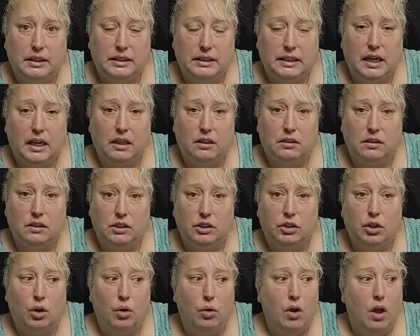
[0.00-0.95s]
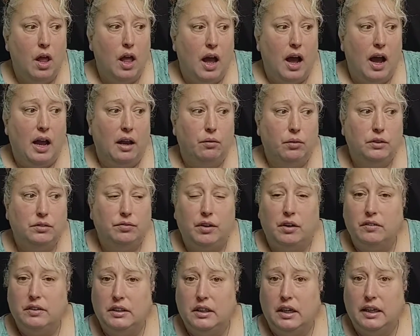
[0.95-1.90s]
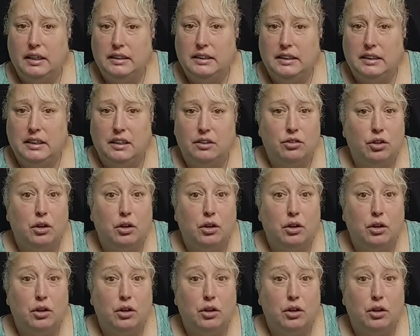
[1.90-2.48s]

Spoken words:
Exactly. So I was very nice, and it